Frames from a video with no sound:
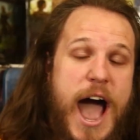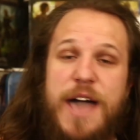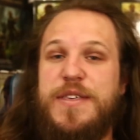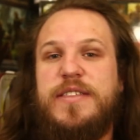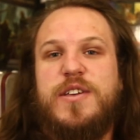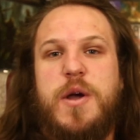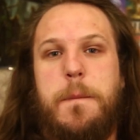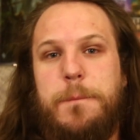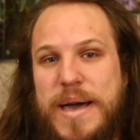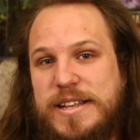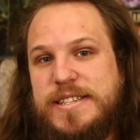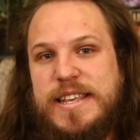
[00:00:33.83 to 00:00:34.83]
I think they're
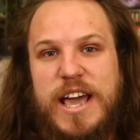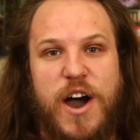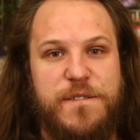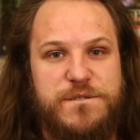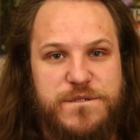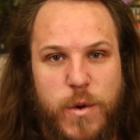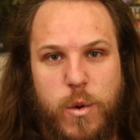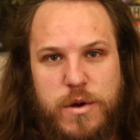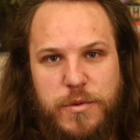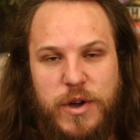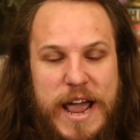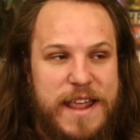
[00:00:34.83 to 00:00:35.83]
immensely
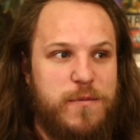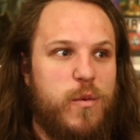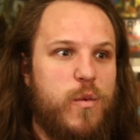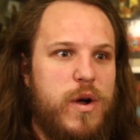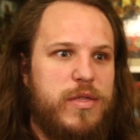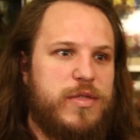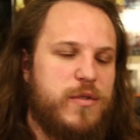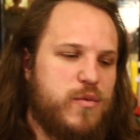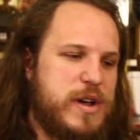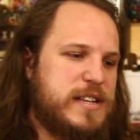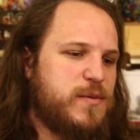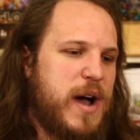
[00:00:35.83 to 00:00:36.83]
affordable. And the
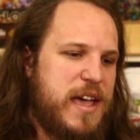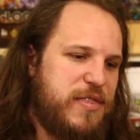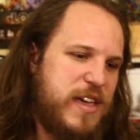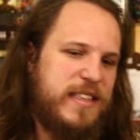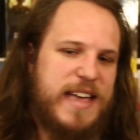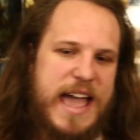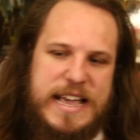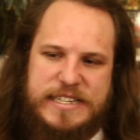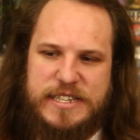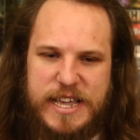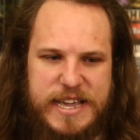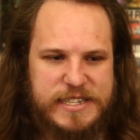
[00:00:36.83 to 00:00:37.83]
reason why I think that
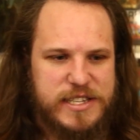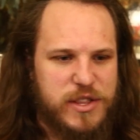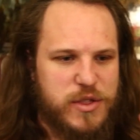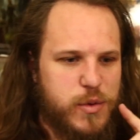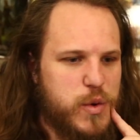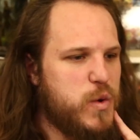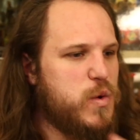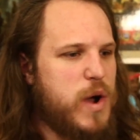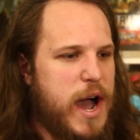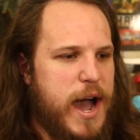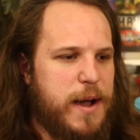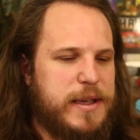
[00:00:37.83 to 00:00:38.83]
is, is through
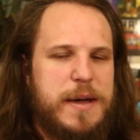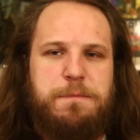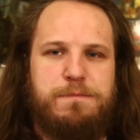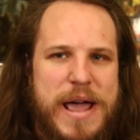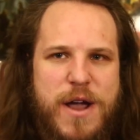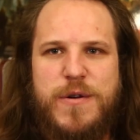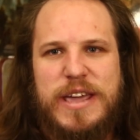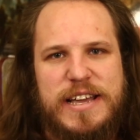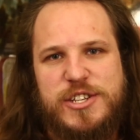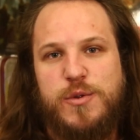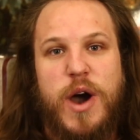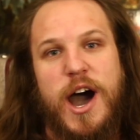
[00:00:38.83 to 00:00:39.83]
uh, comparing
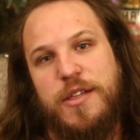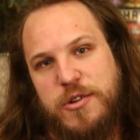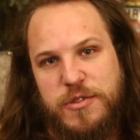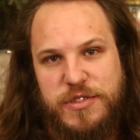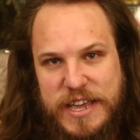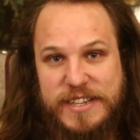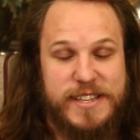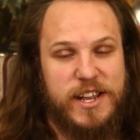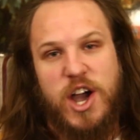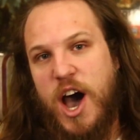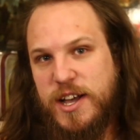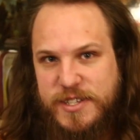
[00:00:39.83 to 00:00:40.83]
it to other things that
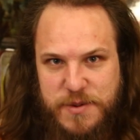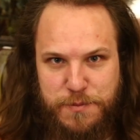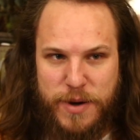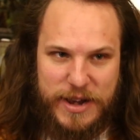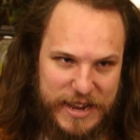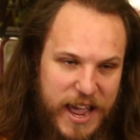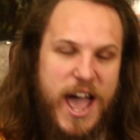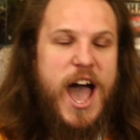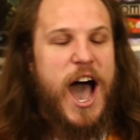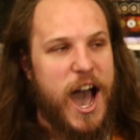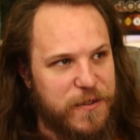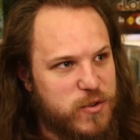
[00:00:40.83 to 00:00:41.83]
cost money.
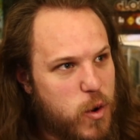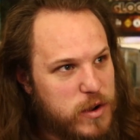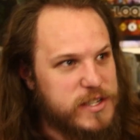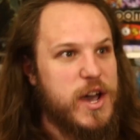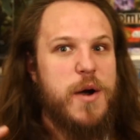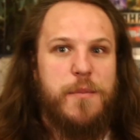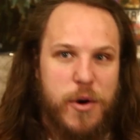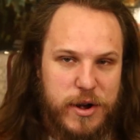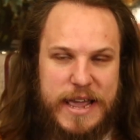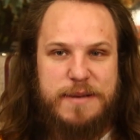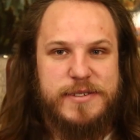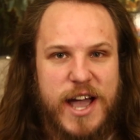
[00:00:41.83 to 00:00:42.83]
Of course,
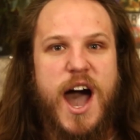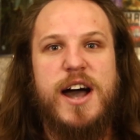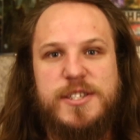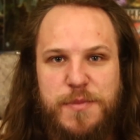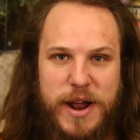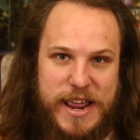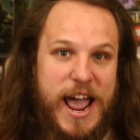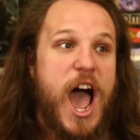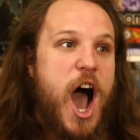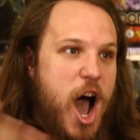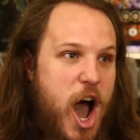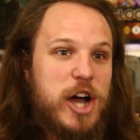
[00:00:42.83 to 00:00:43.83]
board games cost money.
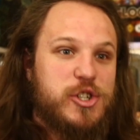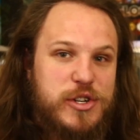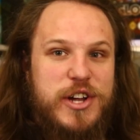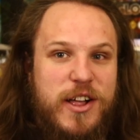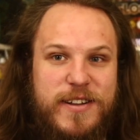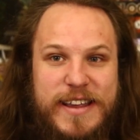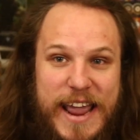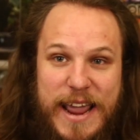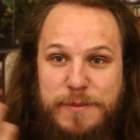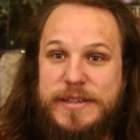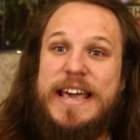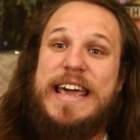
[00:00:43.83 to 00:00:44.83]
$100
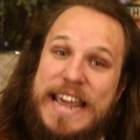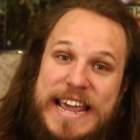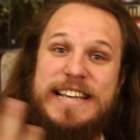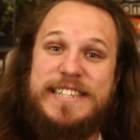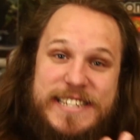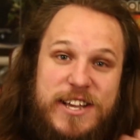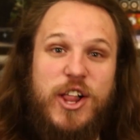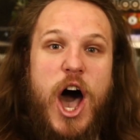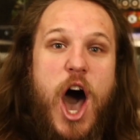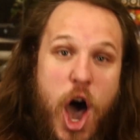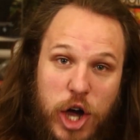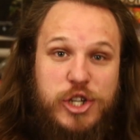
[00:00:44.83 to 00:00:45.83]
games is still
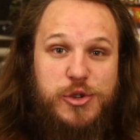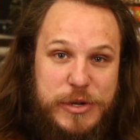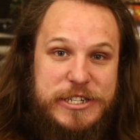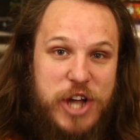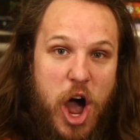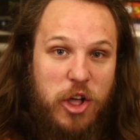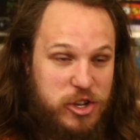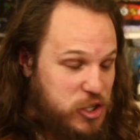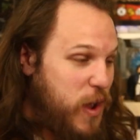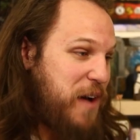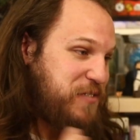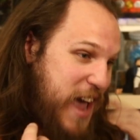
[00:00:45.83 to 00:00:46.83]
$100.
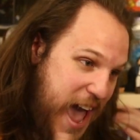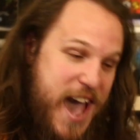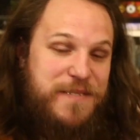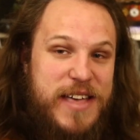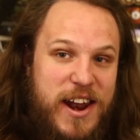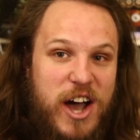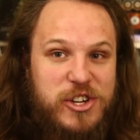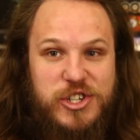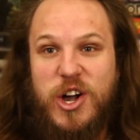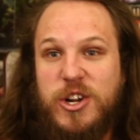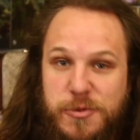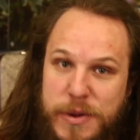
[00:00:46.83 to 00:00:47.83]
You have to have that
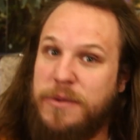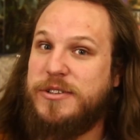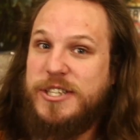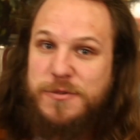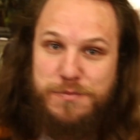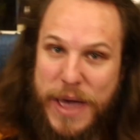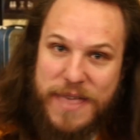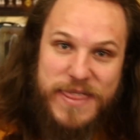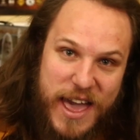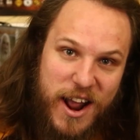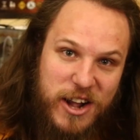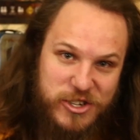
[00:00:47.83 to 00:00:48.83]
$100, be able to
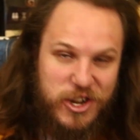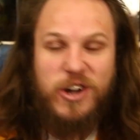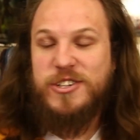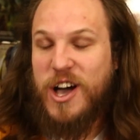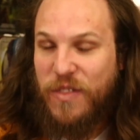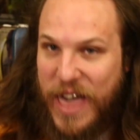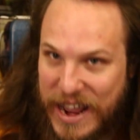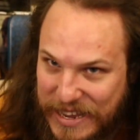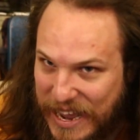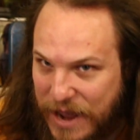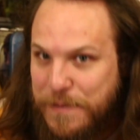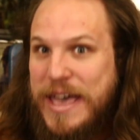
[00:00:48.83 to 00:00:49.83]
spend that $100 on that
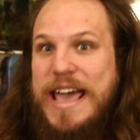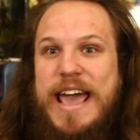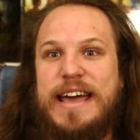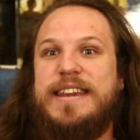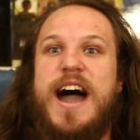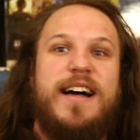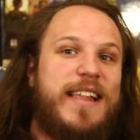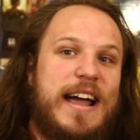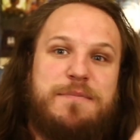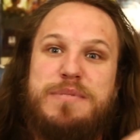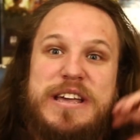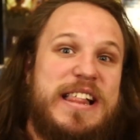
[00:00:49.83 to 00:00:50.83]
game and not
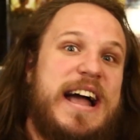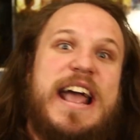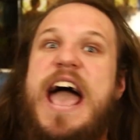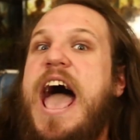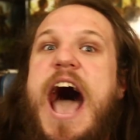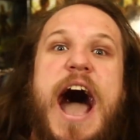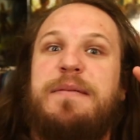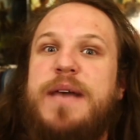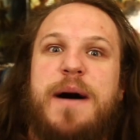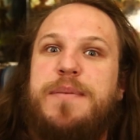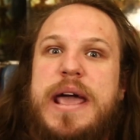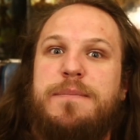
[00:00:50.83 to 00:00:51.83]
like be like, I'm
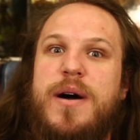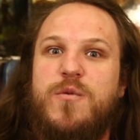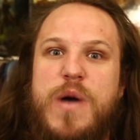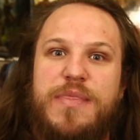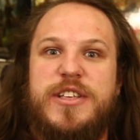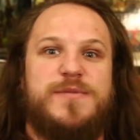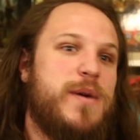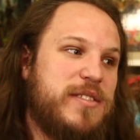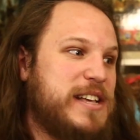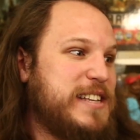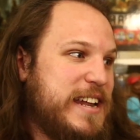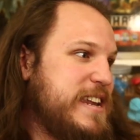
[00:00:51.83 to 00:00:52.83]
not paying my rent this
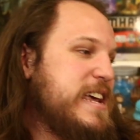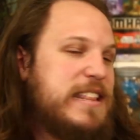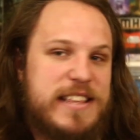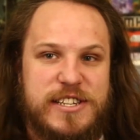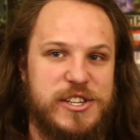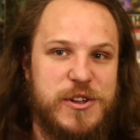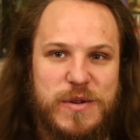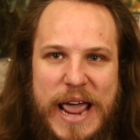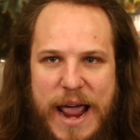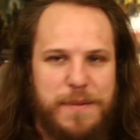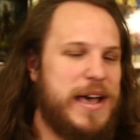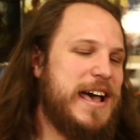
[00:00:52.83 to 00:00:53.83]
month because I need this new
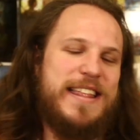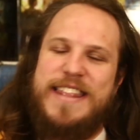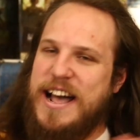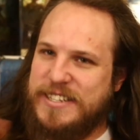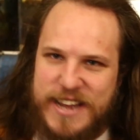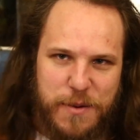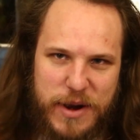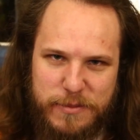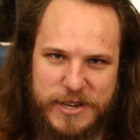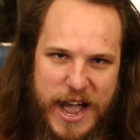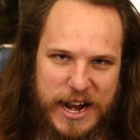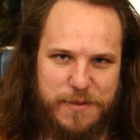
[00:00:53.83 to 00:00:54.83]
game. That's not what
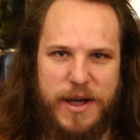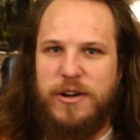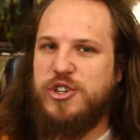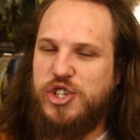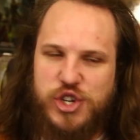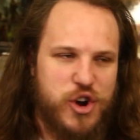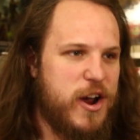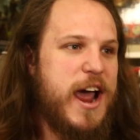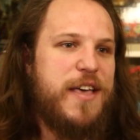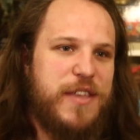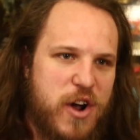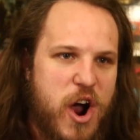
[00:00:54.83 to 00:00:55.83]
I'm talking about. Sure,
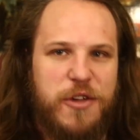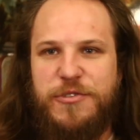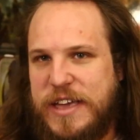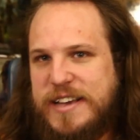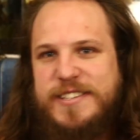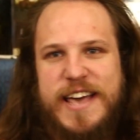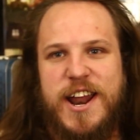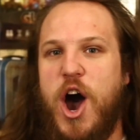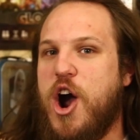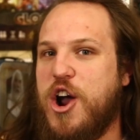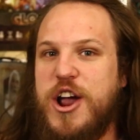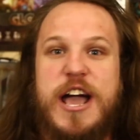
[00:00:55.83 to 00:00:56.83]
there are things that
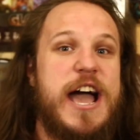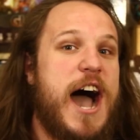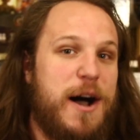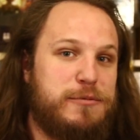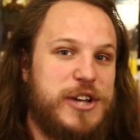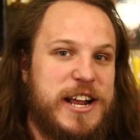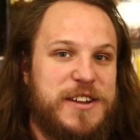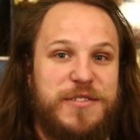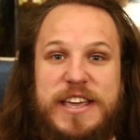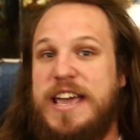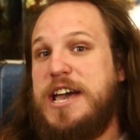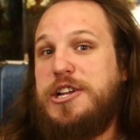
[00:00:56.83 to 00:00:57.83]
are
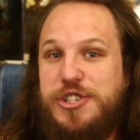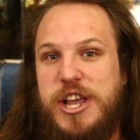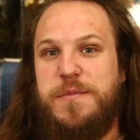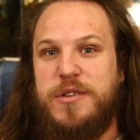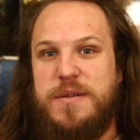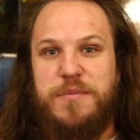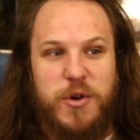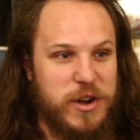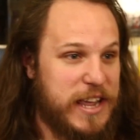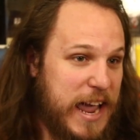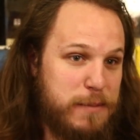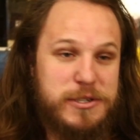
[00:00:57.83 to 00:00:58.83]
objectively cheaper than
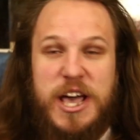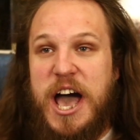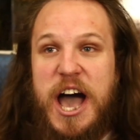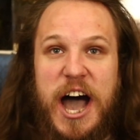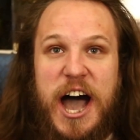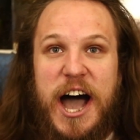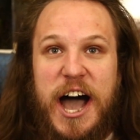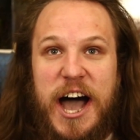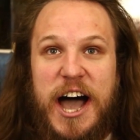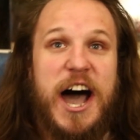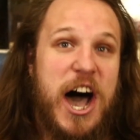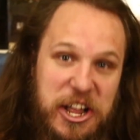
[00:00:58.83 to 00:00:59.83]
board games.
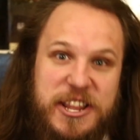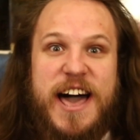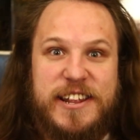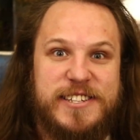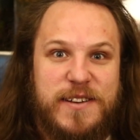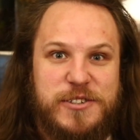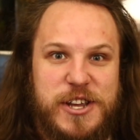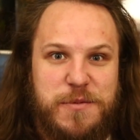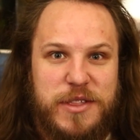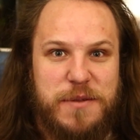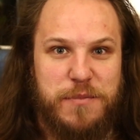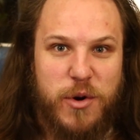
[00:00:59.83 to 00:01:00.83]
Uh, a lot of stuff's
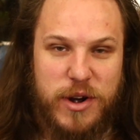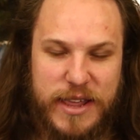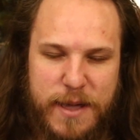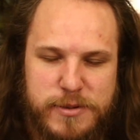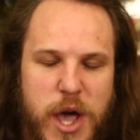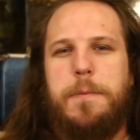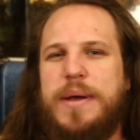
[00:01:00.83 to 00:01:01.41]
cheaper than board games.